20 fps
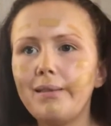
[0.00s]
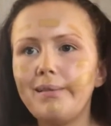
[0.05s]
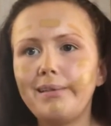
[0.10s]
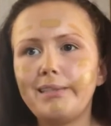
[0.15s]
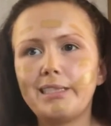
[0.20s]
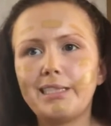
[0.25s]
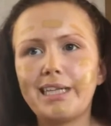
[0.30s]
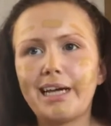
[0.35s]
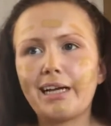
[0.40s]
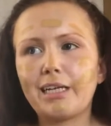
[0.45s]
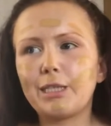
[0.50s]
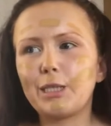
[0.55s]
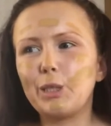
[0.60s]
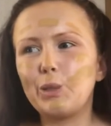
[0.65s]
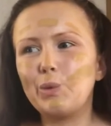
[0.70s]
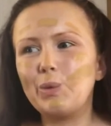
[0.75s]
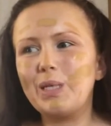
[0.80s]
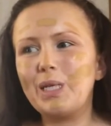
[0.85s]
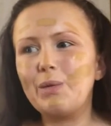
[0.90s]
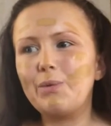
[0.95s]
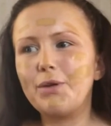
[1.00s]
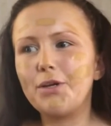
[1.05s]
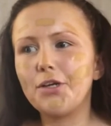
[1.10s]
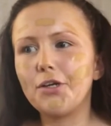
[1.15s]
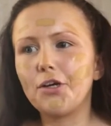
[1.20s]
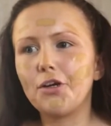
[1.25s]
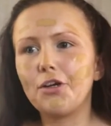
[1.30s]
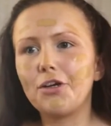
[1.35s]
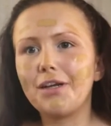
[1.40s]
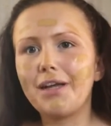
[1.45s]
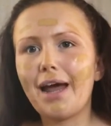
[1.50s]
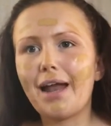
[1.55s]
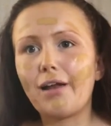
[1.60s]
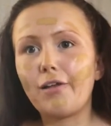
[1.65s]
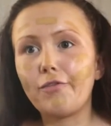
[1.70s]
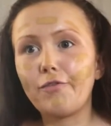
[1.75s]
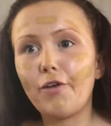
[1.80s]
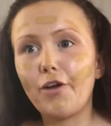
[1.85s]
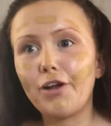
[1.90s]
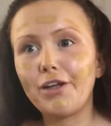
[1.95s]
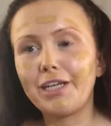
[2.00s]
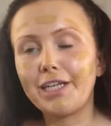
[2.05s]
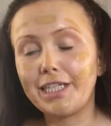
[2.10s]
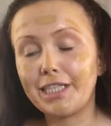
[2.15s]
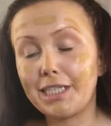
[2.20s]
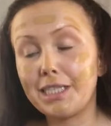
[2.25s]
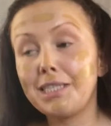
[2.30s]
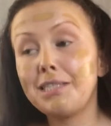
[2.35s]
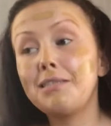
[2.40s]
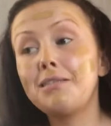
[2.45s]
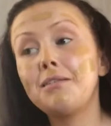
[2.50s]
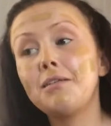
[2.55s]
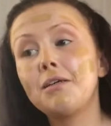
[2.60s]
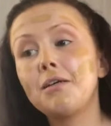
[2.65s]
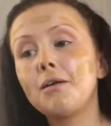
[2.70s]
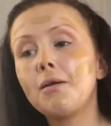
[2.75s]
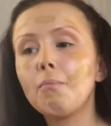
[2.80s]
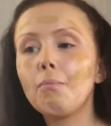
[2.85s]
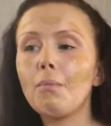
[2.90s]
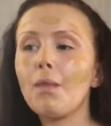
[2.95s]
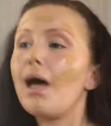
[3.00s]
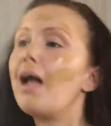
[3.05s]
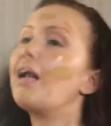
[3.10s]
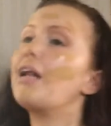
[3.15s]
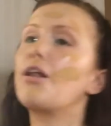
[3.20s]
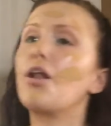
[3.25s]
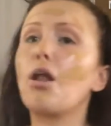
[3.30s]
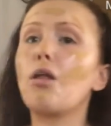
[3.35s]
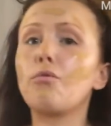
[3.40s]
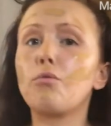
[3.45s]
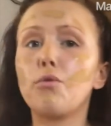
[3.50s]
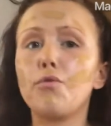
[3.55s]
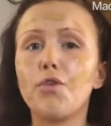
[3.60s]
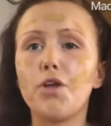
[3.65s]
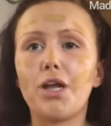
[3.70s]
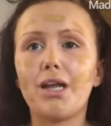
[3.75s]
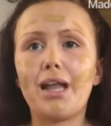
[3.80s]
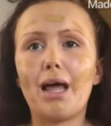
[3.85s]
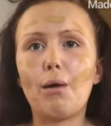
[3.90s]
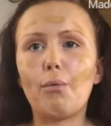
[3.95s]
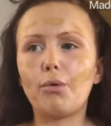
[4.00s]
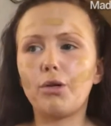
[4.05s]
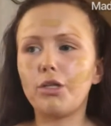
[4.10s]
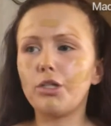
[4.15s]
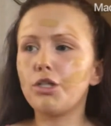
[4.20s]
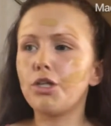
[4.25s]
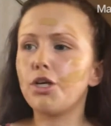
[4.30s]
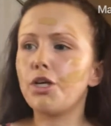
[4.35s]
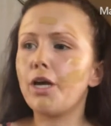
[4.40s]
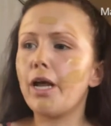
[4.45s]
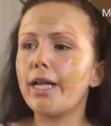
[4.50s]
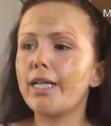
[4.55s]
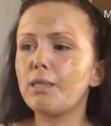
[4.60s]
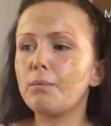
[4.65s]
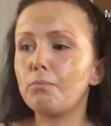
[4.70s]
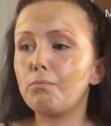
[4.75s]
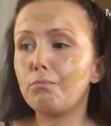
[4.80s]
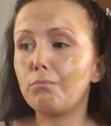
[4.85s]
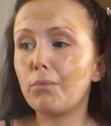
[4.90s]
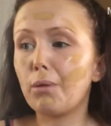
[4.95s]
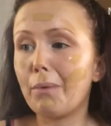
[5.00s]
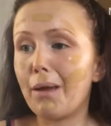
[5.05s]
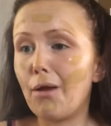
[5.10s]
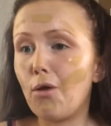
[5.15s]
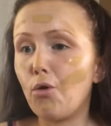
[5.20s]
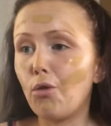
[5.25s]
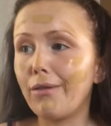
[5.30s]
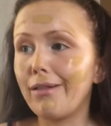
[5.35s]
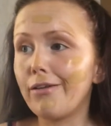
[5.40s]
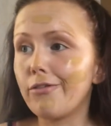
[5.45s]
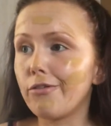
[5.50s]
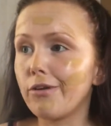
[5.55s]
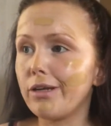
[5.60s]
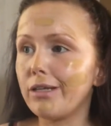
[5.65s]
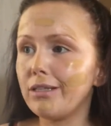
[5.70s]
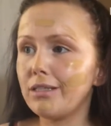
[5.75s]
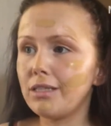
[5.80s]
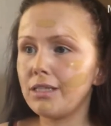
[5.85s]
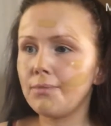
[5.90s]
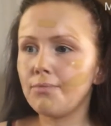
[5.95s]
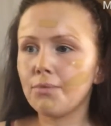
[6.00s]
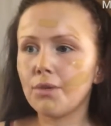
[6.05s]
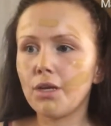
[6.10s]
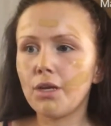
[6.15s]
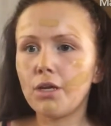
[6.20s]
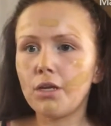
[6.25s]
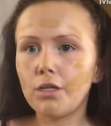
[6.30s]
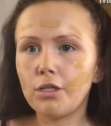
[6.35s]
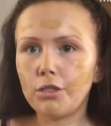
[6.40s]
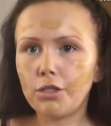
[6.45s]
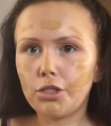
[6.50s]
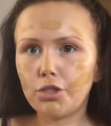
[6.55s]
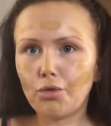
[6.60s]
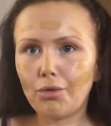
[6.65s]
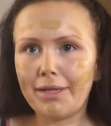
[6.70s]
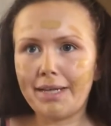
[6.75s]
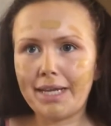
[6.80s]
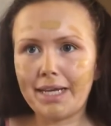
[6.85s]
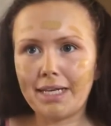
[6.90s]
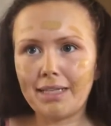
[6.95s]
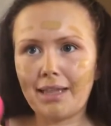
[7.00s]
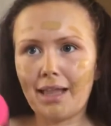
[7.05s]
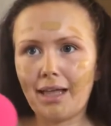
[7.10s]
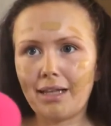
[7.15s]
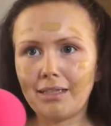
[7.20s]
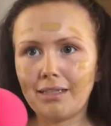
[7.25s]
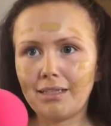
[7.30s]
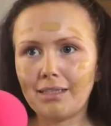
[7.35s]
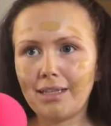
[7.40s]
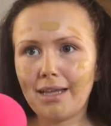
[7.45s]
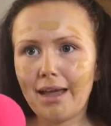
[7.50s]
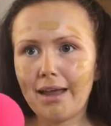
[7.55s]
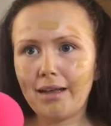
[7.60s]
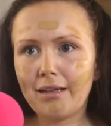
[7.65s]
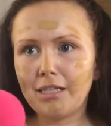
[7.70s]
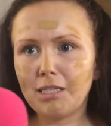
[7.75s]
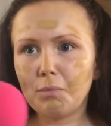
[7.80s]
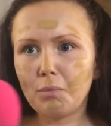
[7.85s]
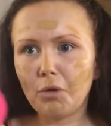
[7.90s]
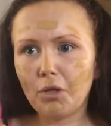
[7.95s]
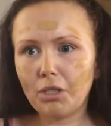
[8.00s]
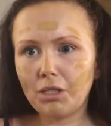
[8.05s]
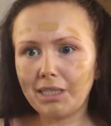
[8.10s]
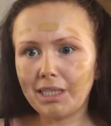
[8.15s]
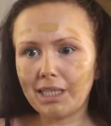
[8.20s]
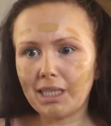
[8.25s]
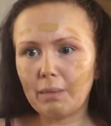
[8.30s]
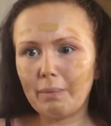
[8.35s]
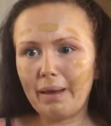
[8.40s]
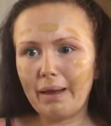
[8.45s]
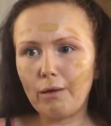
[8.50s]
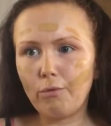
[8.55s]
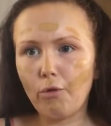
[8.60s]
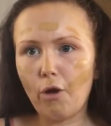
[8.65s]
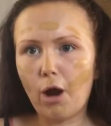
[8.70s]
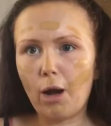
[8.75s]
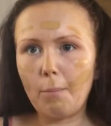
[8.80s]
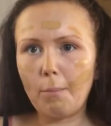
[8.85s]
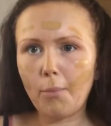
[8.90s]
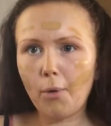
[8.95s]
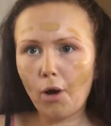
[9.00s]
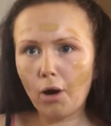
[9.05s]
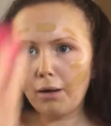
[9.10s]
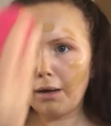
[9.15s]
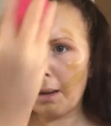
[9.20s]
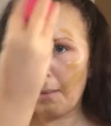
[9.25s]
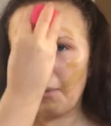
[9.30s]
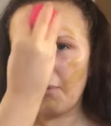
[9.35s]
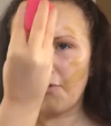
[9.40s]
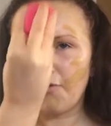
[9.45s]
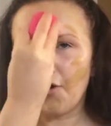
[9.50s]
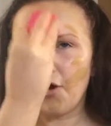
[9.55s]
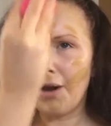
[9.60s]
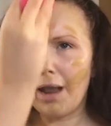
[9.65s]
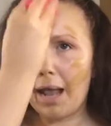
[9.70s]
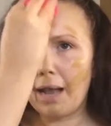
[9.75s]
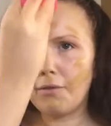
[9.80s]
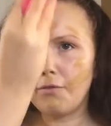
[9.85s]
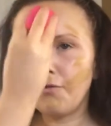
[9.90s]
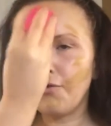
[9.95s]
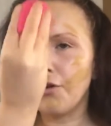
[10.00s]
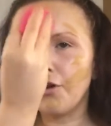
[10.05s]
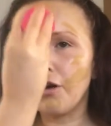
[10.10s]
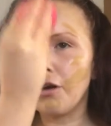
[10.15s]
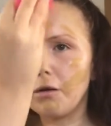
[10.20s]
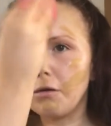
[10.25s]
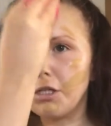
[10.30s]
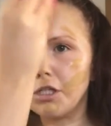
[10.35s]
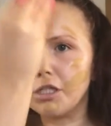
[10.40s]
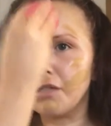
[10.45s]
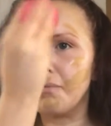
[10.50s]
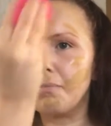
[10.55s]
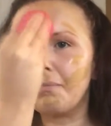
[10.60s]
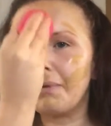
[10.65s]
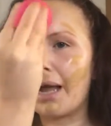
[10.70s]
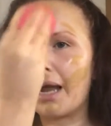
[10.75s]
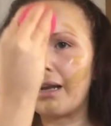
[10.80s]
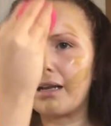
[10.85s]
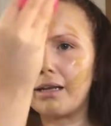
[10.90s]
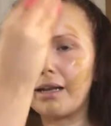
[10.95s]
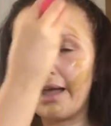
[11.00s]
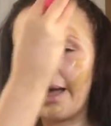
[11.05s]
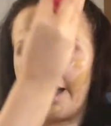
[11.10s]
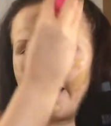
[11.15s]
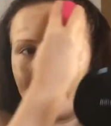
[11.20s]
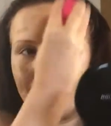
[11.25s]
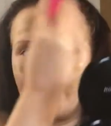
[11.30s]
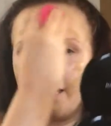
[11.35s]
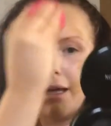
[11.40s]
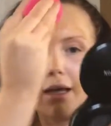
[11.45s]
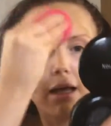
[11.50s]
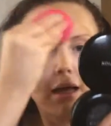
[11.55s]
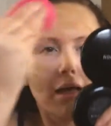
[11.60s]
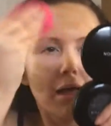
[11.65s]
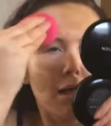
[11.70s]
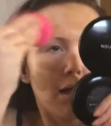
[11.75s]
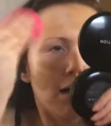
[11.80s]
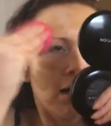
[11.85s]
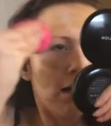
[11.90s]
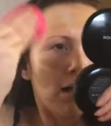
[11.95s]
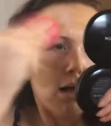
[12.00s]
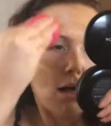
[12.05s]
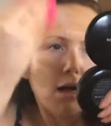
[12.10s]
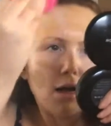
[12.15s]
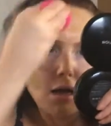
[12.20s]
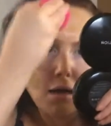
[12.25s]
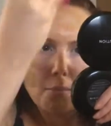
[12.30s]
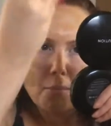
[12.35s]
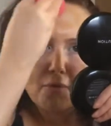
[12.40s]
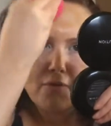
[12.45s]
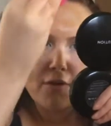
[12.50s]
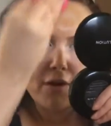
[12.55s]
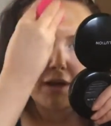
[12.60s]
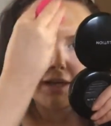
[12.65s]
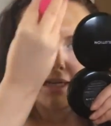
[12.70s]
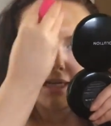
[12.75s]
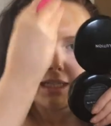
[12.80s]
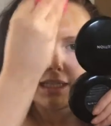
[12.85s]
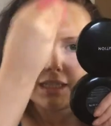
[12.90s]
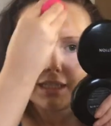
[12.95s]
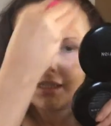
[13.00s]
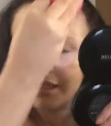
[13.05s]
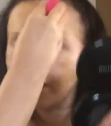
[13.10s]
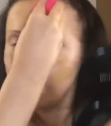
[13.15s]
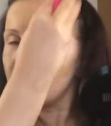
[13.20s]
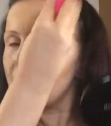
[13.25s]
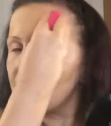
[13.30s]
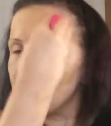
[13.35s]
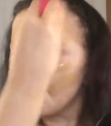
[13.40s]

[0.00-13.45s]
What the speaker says: this is actually a really good kind of foundation, and I'm reviewing that one too. It's one of my holy grails. Just going to take that side of the sponge, like the big round part. I prefer that for just blending it in with foundations.